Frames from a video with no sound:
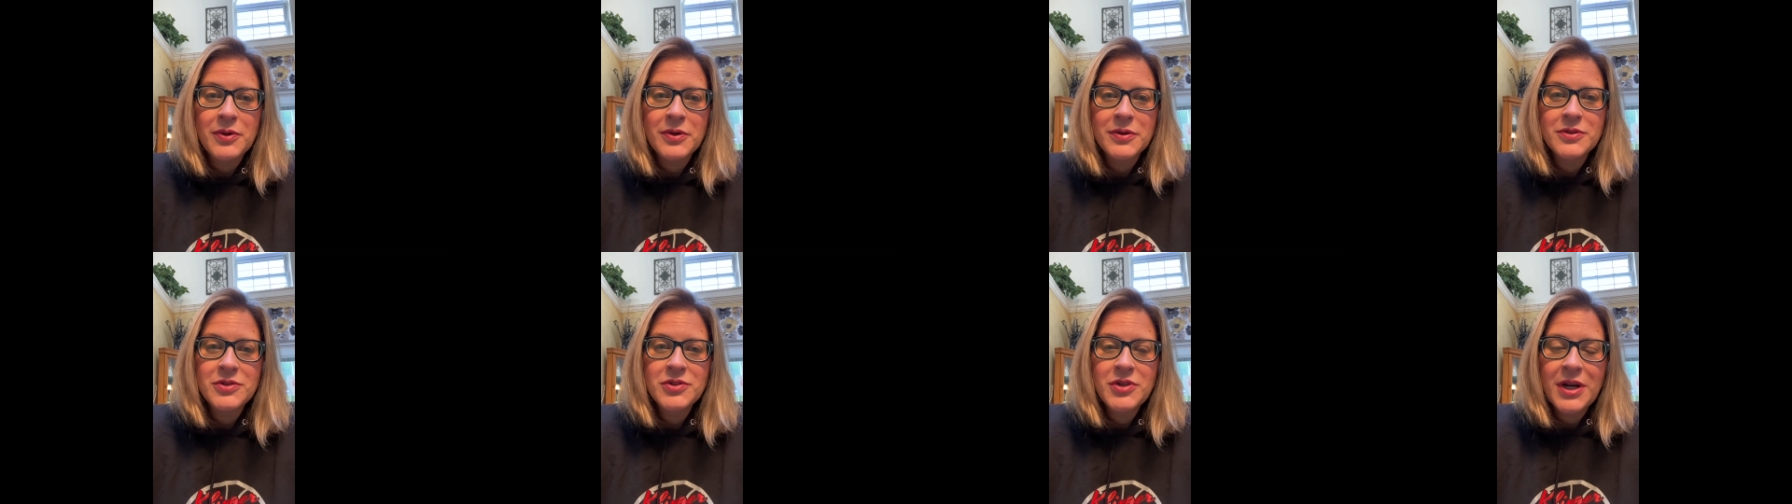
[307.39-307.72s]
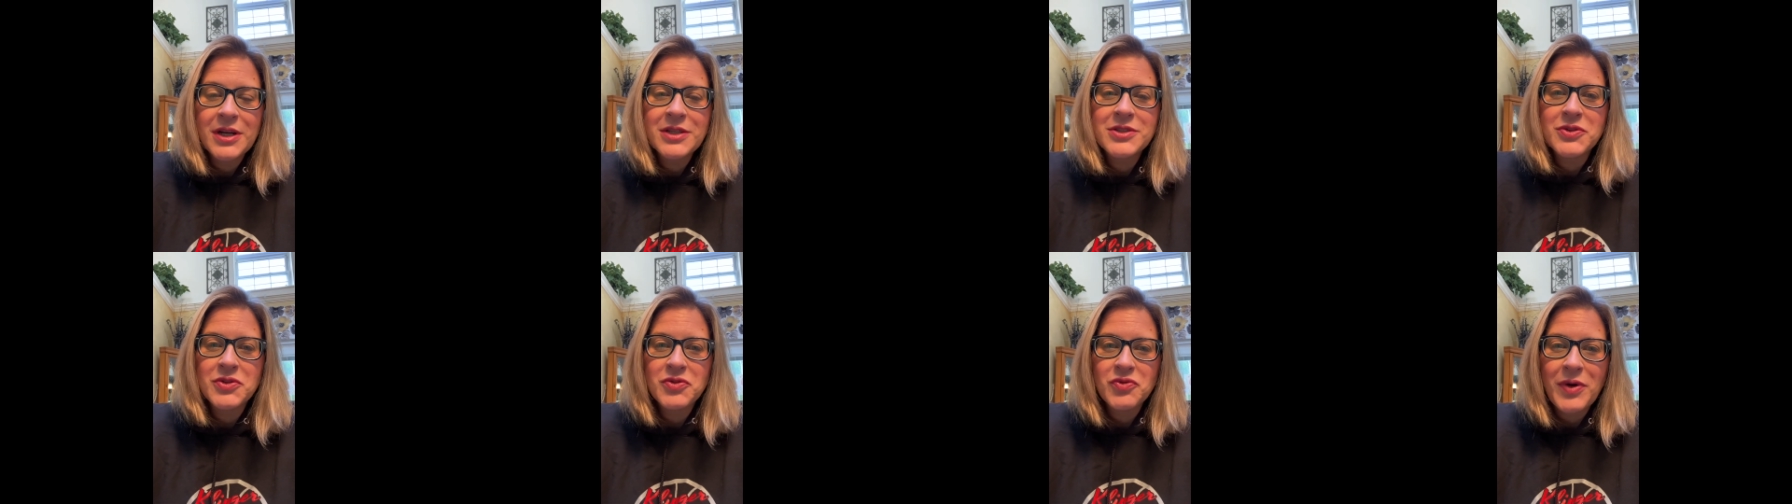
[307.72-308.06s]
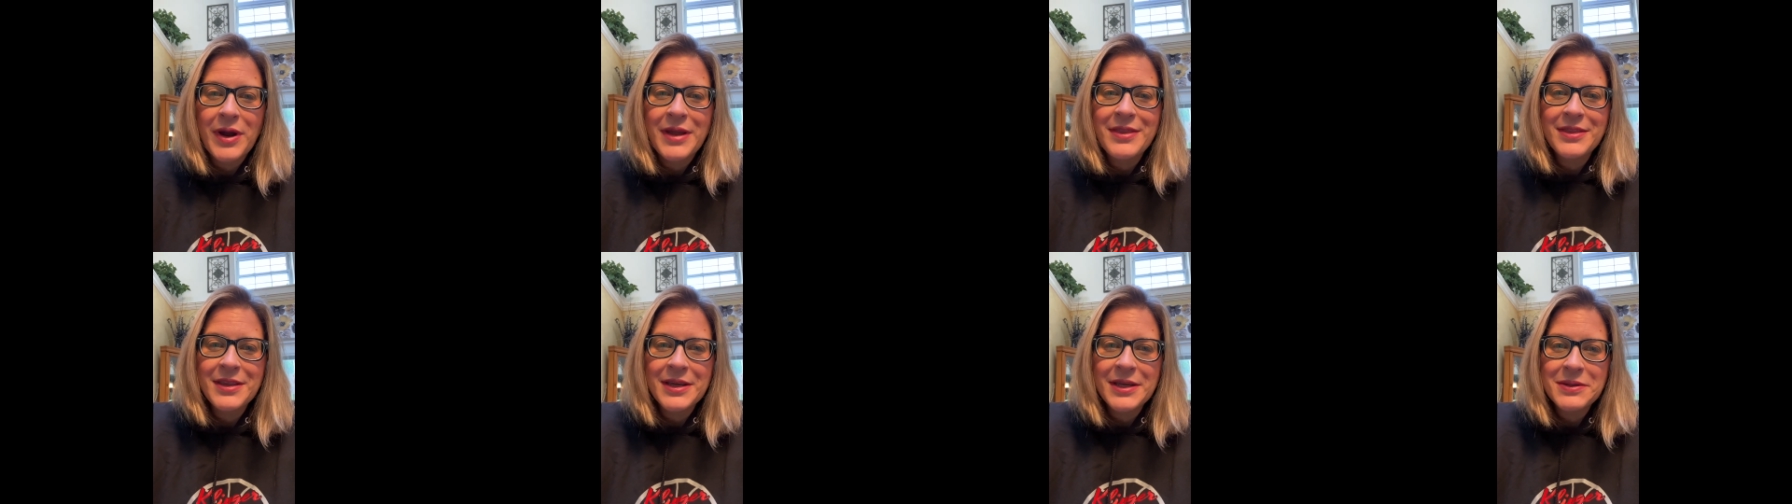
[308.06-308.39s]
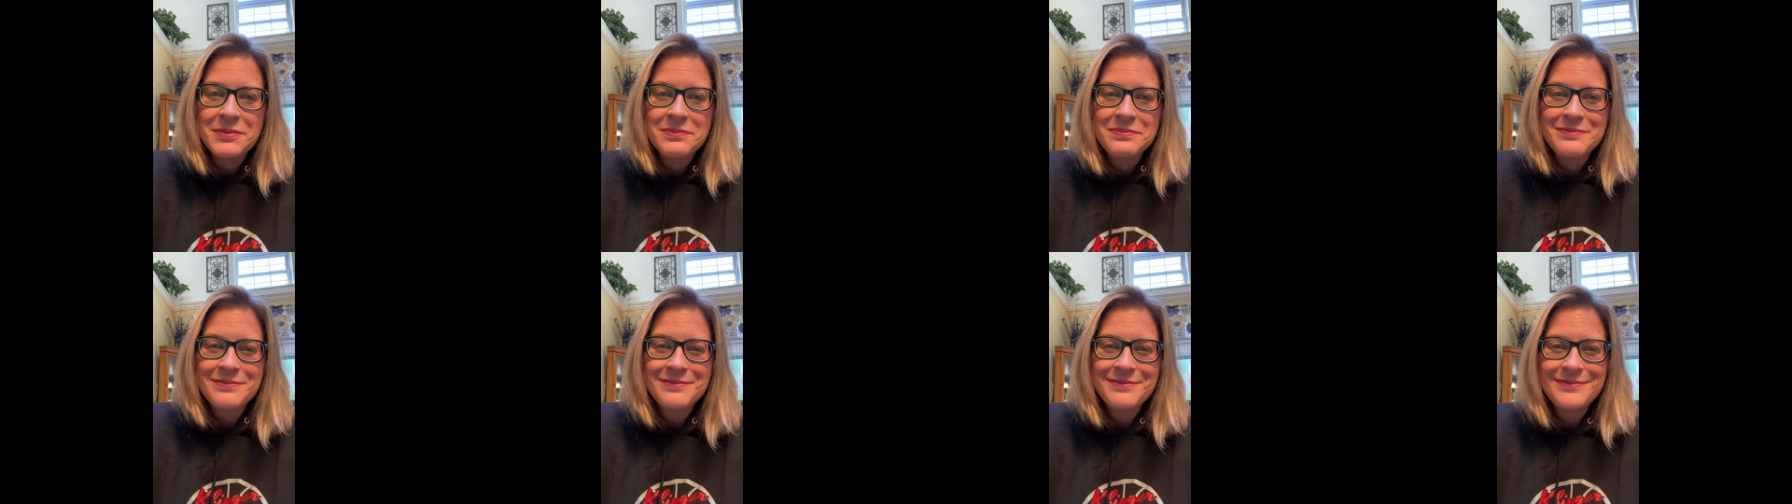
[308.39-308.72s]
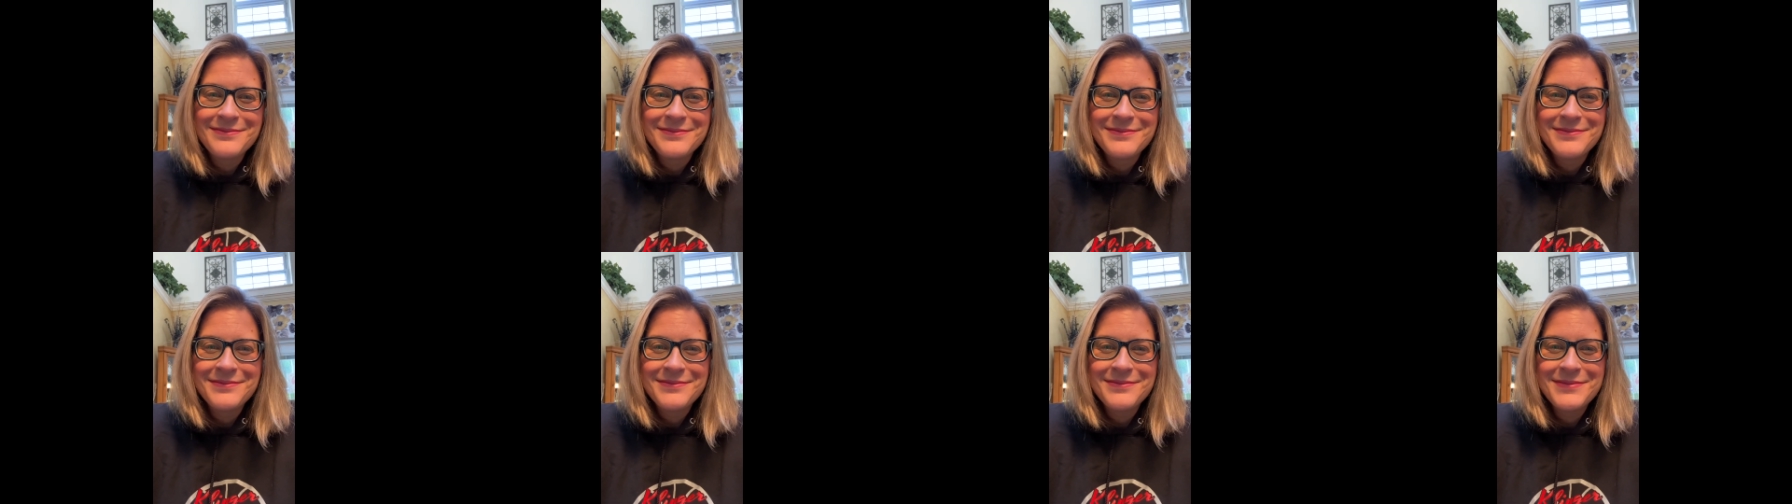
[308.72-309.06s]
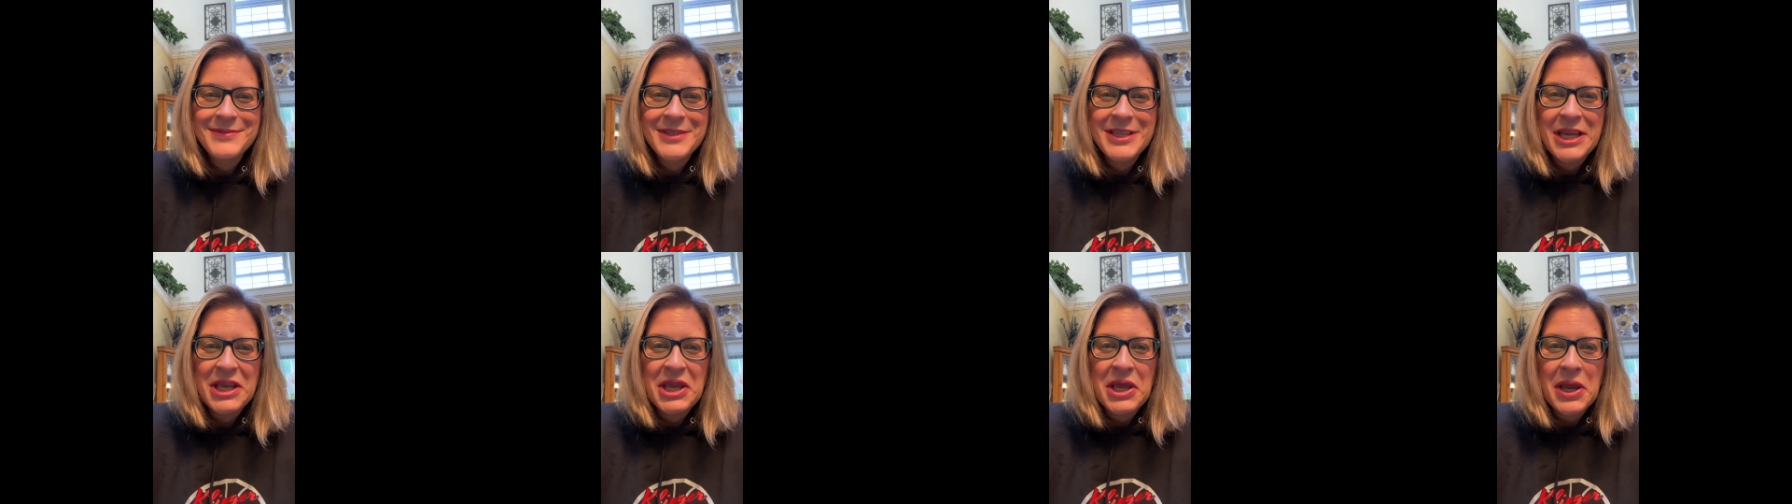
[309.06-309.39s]
try to do the right thing.
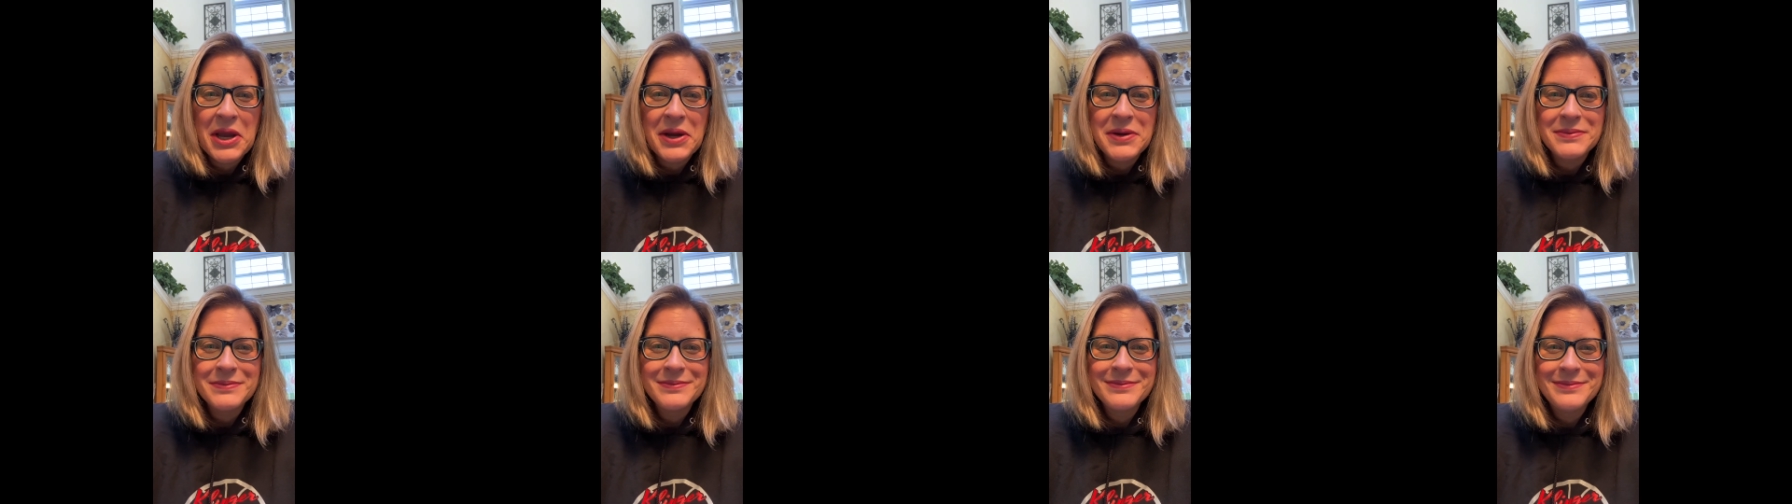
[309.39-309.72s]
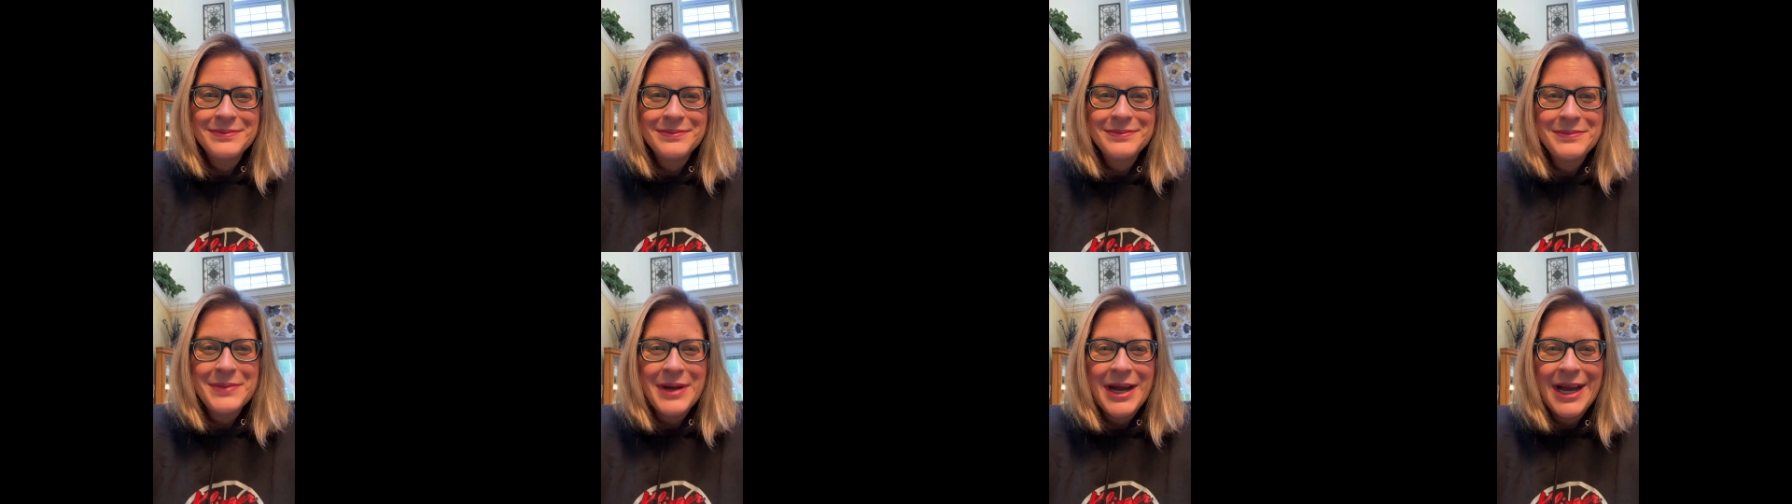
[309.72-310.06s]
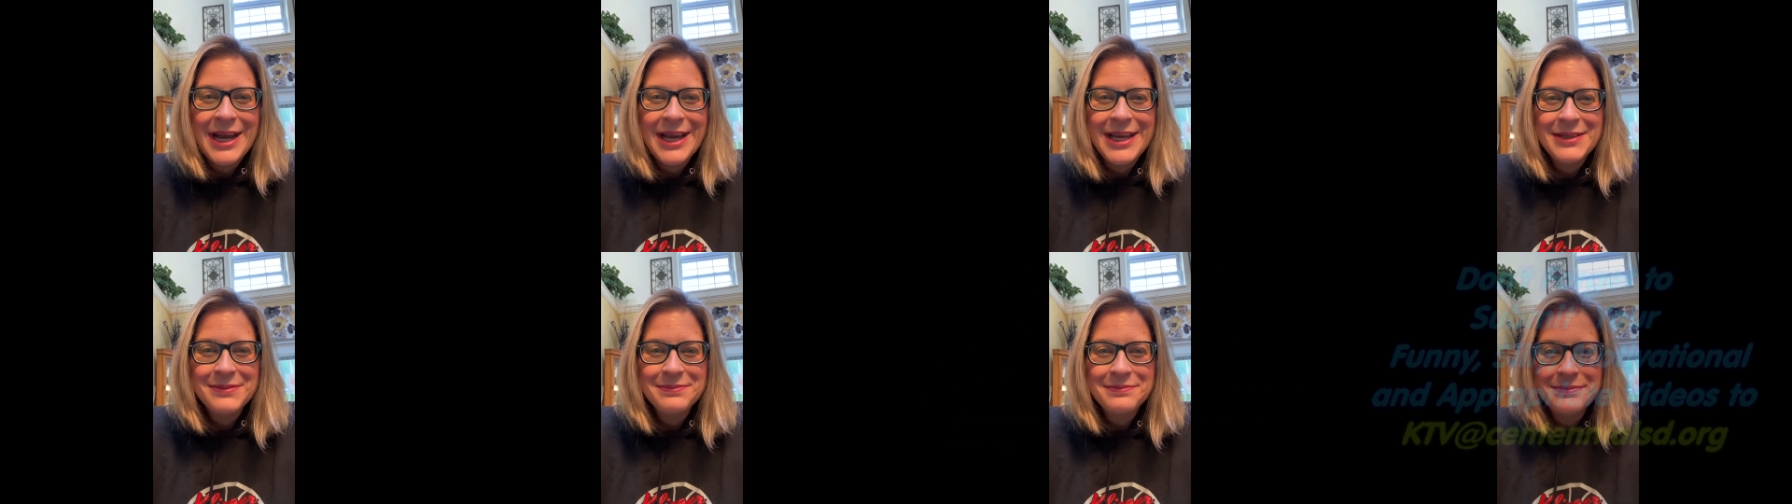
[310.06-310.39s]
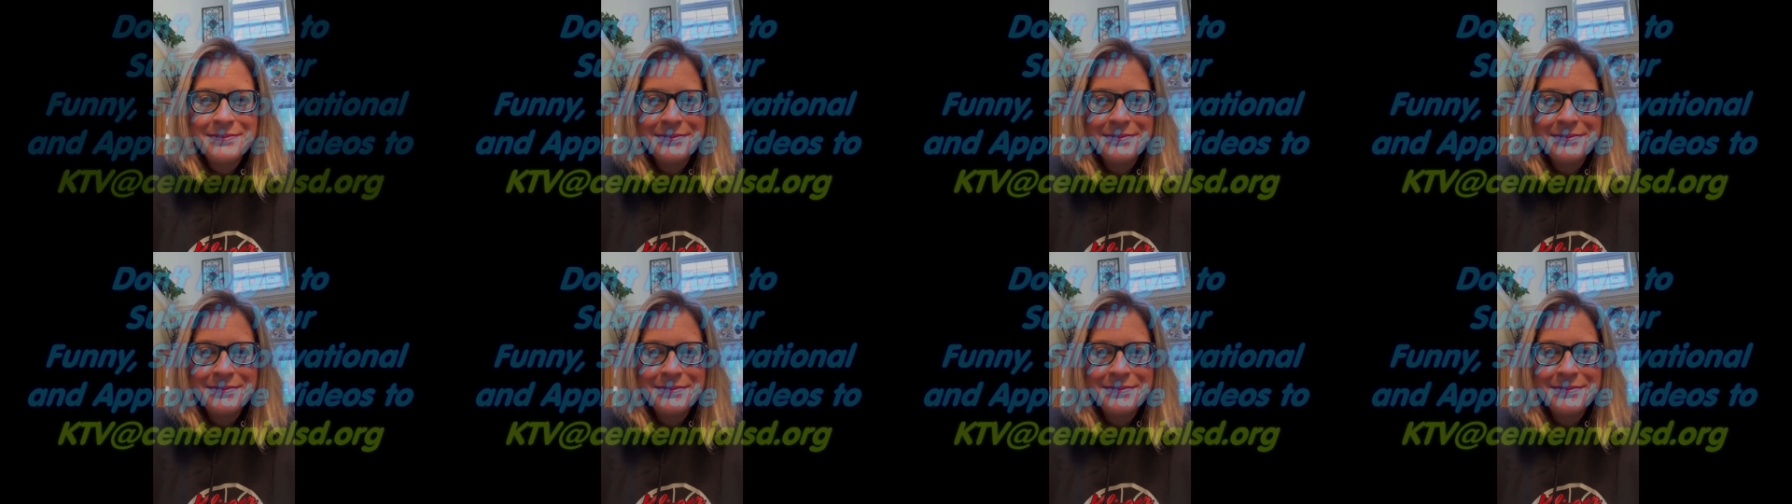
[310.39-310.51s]
Take care. Bye.